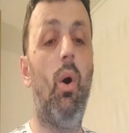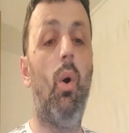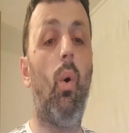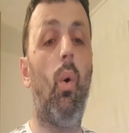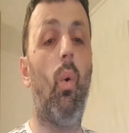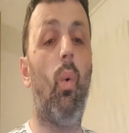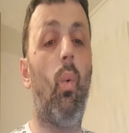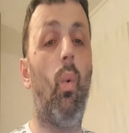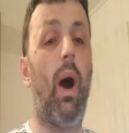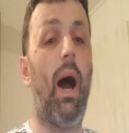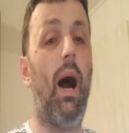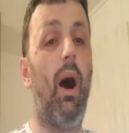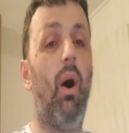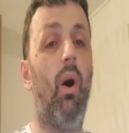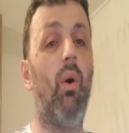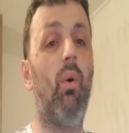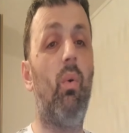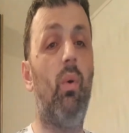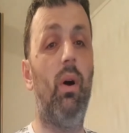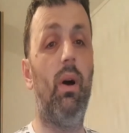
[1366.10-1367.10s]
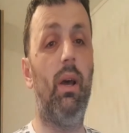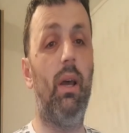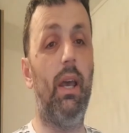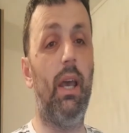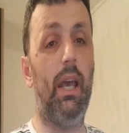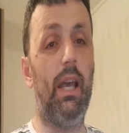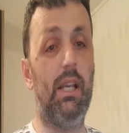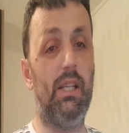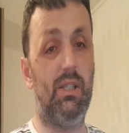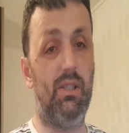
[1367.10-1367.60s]
Wow
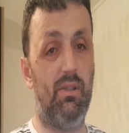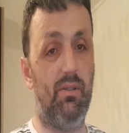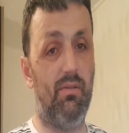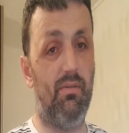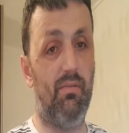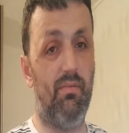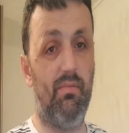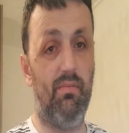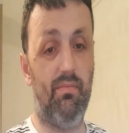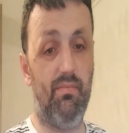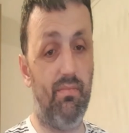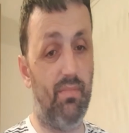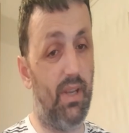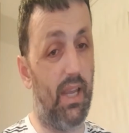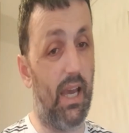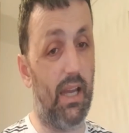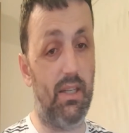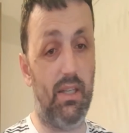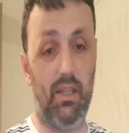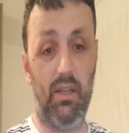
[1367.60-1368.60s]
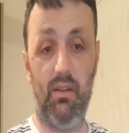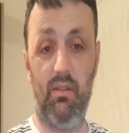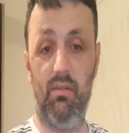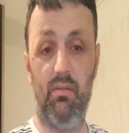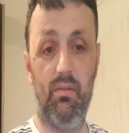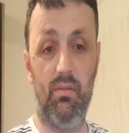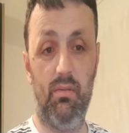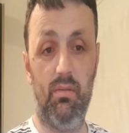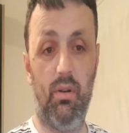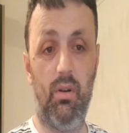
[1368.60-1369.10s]
is getting
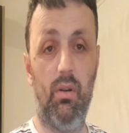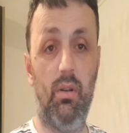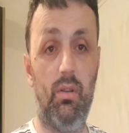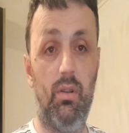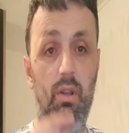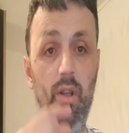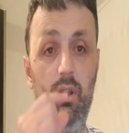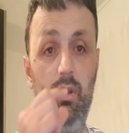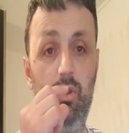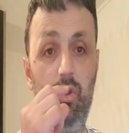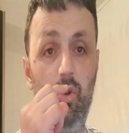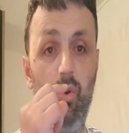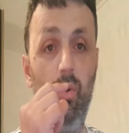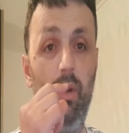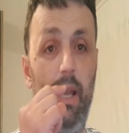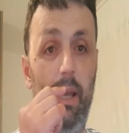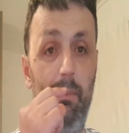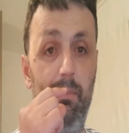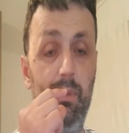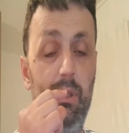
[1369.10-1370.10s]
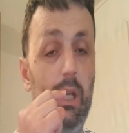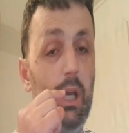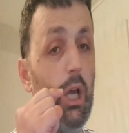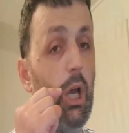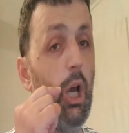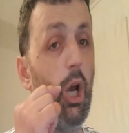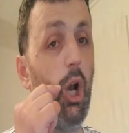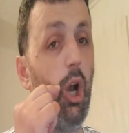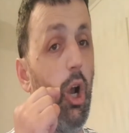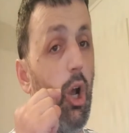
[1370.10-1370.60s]
the two lips
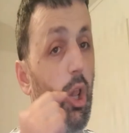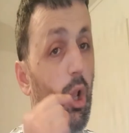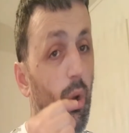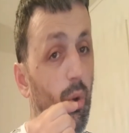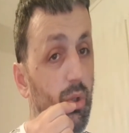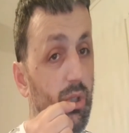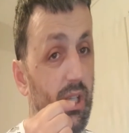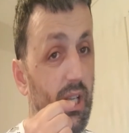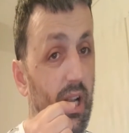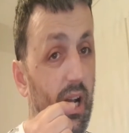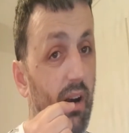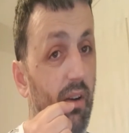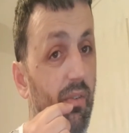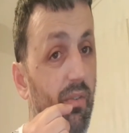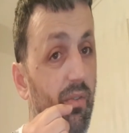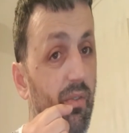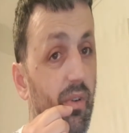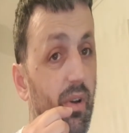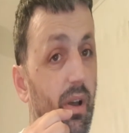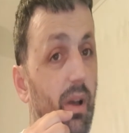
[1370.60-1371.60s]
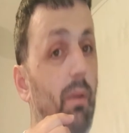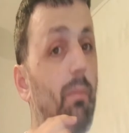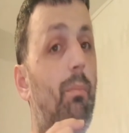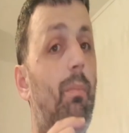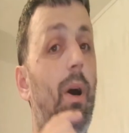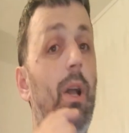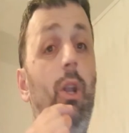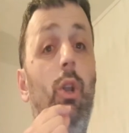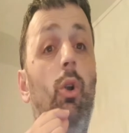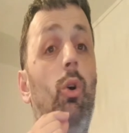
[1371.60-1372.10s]
close enough,
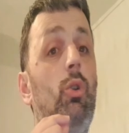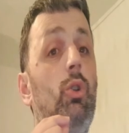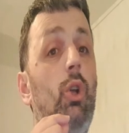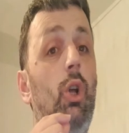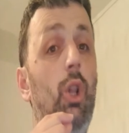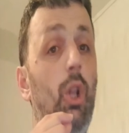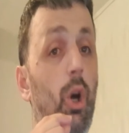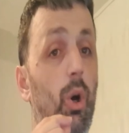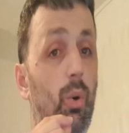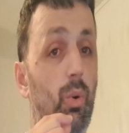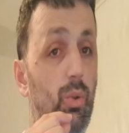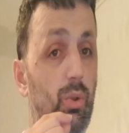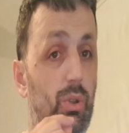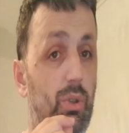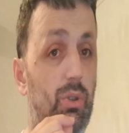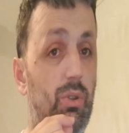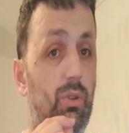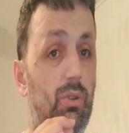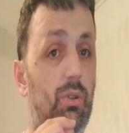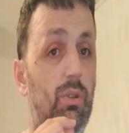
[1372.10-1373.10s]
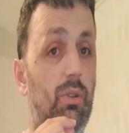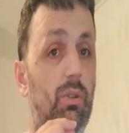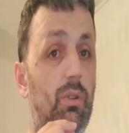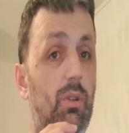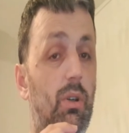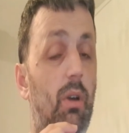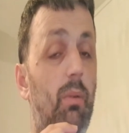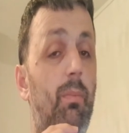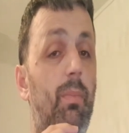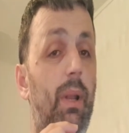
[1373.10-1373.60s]
but not closed
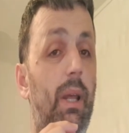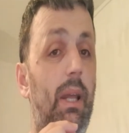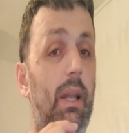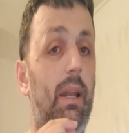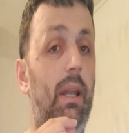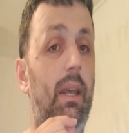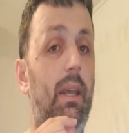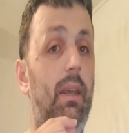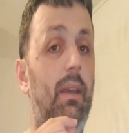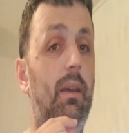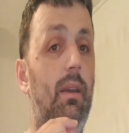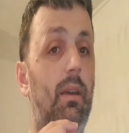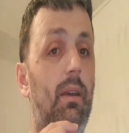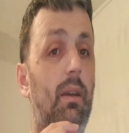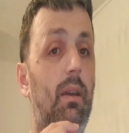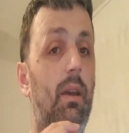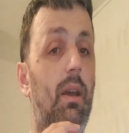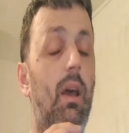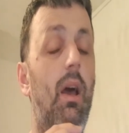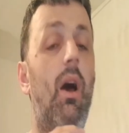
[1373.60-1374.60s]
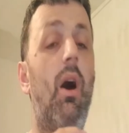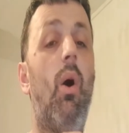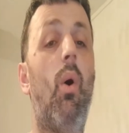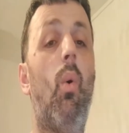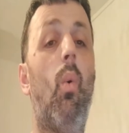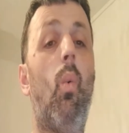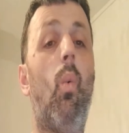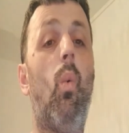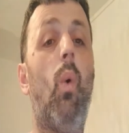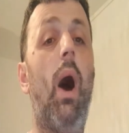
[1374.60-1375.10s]
completely.
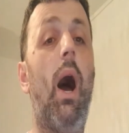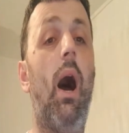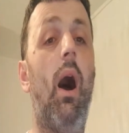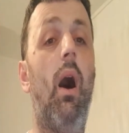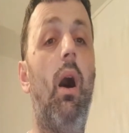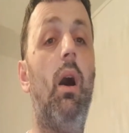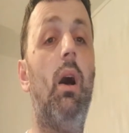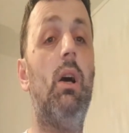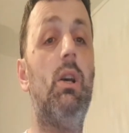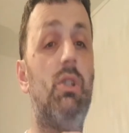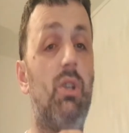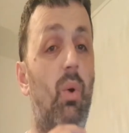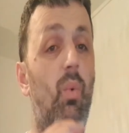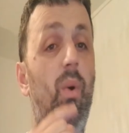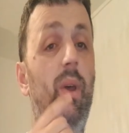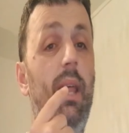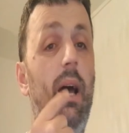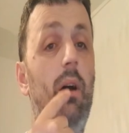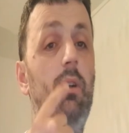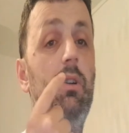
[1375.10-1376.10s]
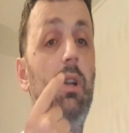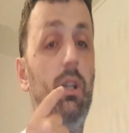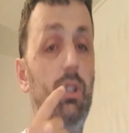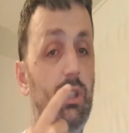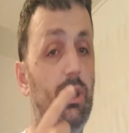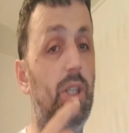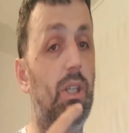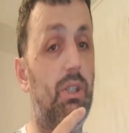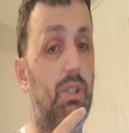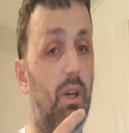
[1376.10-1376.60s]
Wow. So without touching
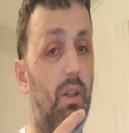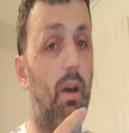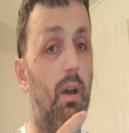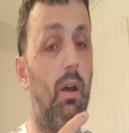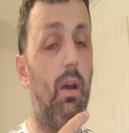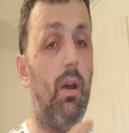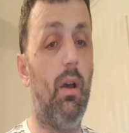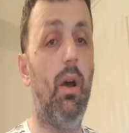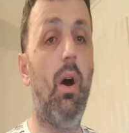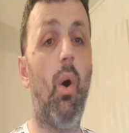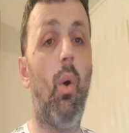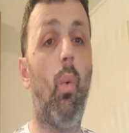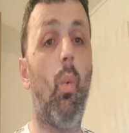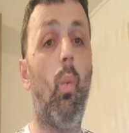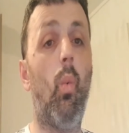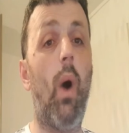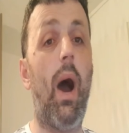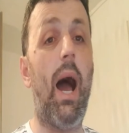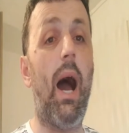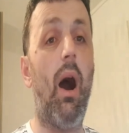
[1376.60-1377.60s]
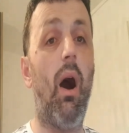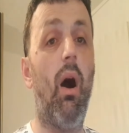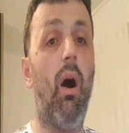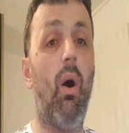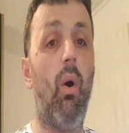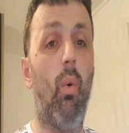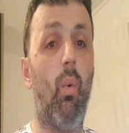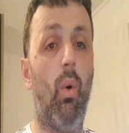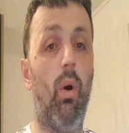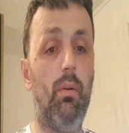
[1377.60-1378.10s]
each other.
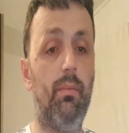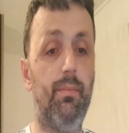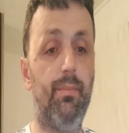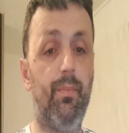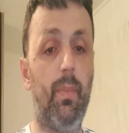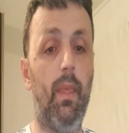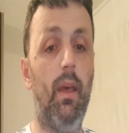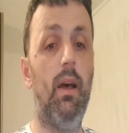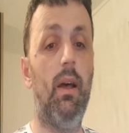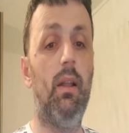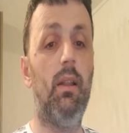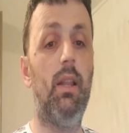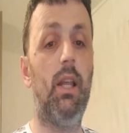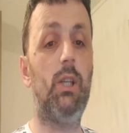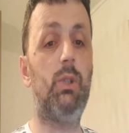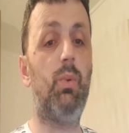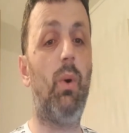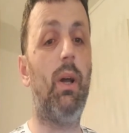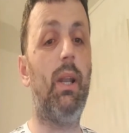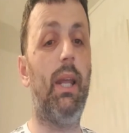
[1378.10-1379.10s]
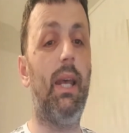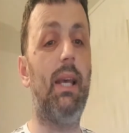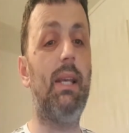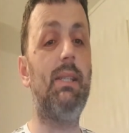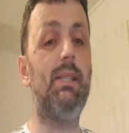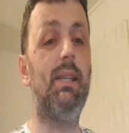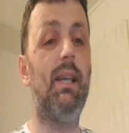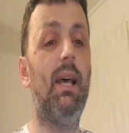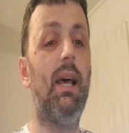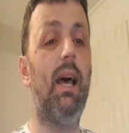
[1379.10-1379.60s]
Wow. This one
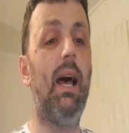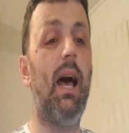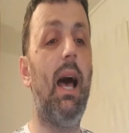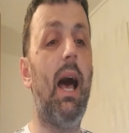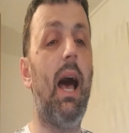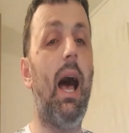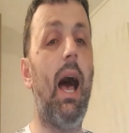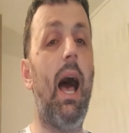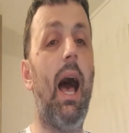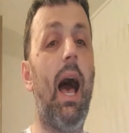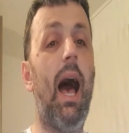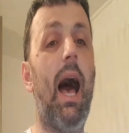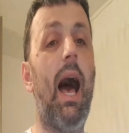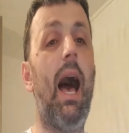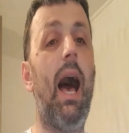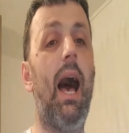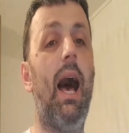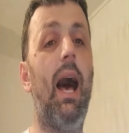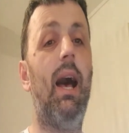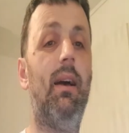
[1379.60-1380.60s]
is ha.